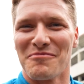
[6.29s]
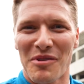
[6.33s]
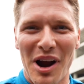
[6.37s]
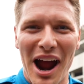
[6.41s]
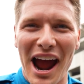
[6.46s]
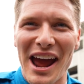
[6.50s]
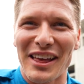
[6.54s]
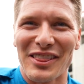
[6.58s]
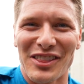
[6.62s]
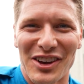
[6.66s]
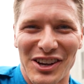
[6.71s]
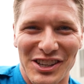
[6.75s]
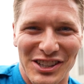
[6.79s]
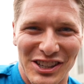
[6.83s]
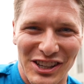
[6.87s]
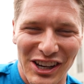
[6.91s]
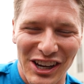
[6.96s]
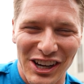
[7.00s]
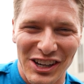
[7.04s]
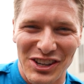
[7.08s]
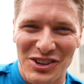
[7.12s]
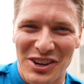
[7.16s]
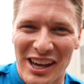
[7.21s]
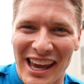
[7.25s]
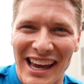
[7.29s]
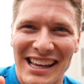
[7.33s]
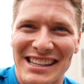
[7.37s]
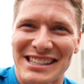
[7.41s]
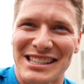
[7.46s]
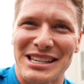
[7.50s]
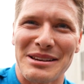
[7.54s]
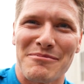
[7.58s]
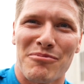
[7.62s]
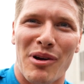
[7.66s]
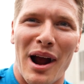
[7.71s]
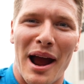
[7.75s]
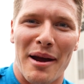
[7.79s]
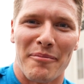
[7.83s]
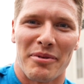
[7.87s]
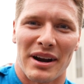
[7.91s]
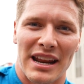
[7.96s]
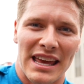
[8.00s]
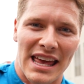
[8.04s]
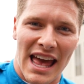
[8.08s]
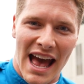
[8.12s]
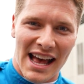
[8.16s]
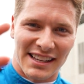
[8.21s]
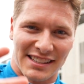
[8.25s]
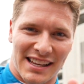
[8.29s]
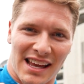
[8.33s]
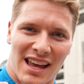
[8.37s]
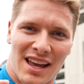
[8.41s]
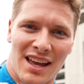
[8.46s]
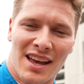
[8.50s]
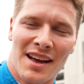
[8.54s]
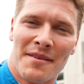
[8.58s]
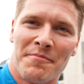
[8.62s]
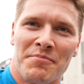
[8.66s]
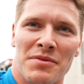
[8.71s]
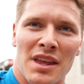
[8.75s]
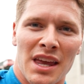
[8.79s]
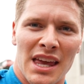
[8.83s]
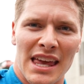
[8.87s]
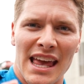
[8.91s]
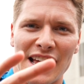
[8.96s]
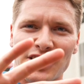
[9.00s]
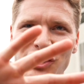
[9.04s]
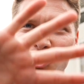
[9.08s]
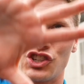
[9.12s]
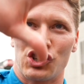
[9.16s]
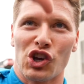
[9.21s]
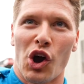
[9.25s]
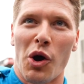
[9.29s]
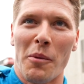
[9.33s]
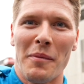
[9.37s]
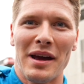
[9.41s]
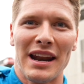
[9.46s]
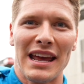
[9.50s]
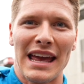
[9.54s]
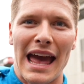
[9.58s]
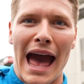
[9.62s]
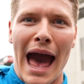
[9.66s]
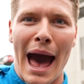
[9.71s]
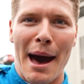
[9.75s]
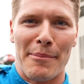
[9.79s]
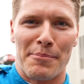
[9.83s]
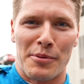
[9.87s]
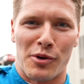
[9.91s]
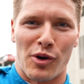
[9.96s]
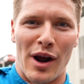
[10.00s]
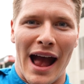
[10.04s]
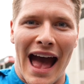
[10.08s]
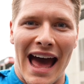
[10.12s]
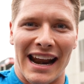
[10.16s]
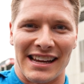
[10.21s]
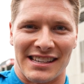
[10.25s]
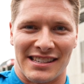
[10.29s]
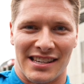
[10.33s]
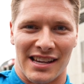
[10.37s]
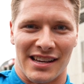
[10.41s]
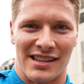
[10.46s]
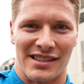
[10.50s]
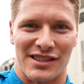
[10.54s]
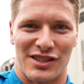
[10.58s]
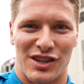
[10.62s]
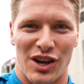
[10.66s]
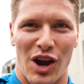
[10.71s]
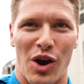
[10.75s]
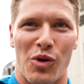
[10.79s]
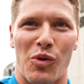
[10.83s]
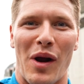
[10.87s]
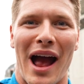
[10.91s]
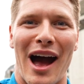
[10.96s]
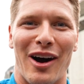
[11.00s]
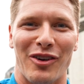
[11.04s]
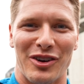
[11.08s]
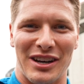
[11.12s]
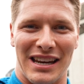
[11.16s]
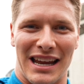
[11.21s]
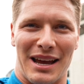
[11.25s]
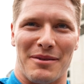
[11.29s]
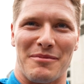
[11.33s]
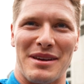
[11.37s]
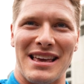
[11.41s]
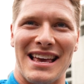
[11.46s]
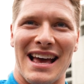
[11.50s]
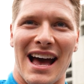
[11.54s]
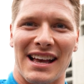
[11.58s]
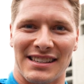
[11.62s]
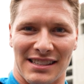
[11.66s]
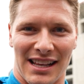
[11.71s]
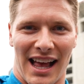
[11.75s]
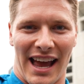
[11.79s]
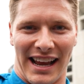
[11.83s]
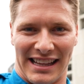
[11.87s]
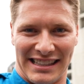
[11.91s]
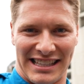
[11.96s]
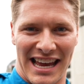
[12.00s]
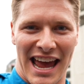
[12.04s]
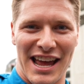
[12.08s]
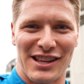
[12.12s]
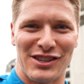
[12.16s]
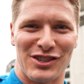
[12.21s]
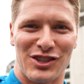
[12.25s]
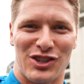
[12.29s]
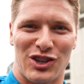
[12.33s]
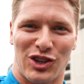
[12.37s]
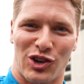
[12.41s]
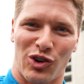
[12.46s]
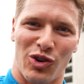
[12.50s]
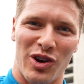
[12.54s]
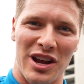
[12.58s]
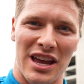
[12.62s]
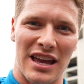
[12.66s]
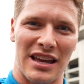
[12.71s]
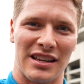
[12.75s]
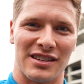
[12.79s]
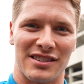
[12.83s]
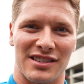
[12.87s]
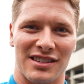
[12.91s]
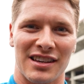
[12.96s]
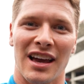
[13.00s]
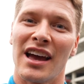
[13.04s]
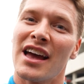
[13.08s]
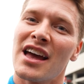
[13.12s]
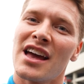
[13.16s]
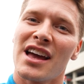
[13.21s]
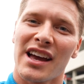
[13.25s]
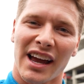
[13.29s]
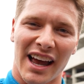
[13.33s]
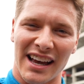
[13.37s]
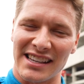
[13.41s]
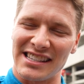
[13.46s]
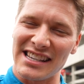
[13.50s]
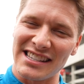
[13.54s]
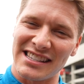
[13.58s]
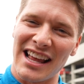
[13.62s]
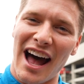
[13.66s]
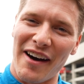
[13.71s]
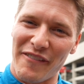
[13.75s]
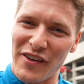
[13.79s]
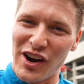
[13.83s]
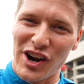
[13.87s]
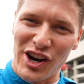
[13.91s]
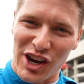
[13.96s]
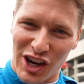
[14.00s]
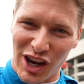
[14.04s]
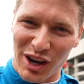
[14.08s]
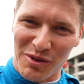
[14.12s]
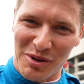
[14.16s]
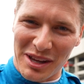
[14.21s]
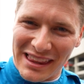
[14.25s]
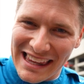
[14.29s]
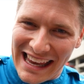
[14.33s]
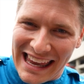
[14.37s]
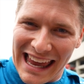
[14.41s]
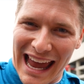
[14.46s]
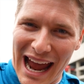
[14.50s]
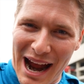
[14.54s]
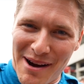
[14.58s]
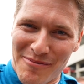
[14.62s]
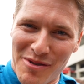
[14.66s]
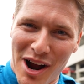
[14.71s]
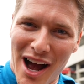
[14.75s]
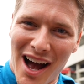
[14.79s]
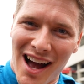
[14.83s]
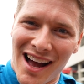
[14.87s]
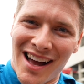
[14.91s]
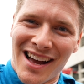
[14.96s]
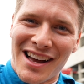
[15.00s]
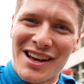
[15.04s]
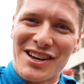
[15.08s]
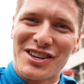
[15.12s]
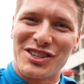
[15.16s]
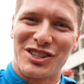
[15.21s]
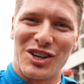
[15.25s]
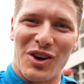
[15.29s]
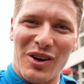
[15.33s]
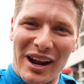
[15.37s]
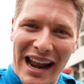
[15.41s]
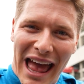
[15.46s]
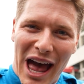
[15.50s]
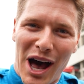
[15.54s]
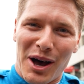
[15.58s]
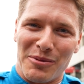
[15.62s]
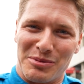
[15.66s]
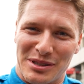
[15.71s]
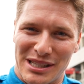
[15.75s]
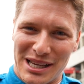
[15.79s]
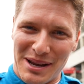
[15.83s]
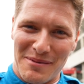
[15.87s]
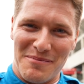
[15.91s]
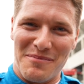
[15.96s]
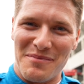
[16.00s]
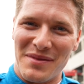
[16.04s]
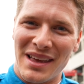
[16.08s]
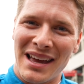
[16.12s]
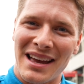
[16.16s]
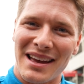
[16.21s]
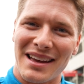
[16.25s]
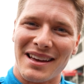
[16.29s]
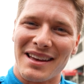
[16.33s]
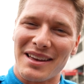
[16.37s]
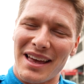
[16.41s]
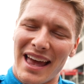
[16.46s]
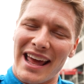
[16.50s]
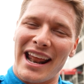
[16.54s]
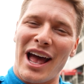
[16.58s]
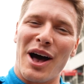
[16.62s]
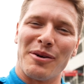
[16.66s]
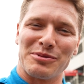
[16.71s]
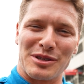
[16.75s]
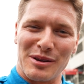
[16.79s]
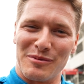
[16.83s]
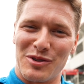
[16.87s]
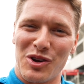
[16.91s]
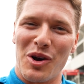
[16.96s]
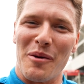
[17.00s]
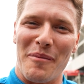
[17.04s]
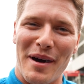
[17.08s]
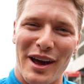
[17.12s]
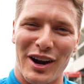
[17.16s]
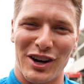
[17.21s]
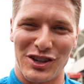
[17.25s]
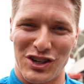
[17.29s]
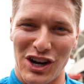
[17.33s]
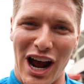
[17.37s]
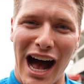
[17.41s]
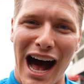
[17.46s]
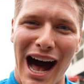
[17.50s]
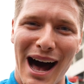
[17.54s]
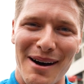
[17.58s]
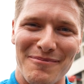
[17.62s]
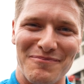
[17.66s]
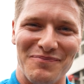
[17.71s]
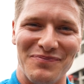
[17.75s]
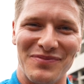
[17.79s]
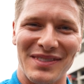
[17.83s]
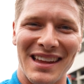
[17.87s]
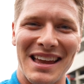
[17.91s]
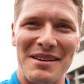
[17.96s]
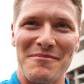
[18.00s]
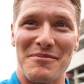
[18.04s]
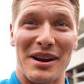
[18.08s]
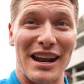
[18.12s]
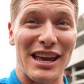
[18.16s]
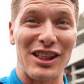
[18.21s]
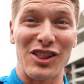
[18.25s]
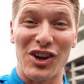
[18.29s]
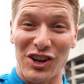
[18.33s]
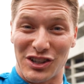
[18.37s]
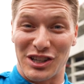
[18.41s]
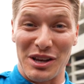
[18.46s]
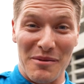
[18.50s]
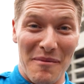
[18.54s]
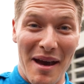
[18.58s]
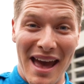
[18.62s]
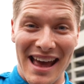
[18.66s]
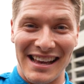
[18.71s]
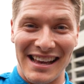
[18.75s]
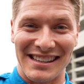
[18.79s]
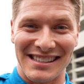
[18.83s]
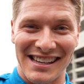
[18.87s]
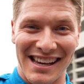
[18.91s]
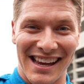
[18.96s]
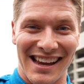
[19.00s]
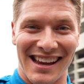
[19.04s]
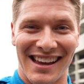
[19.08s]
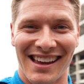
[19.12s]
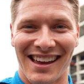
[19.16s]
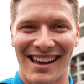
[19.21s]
Brian looks good. You can't see Brian, but he has so many apparatuses around him. He has like 10 screens because he's not very good with the camera, so it helps him do a better job. But he looks amazing.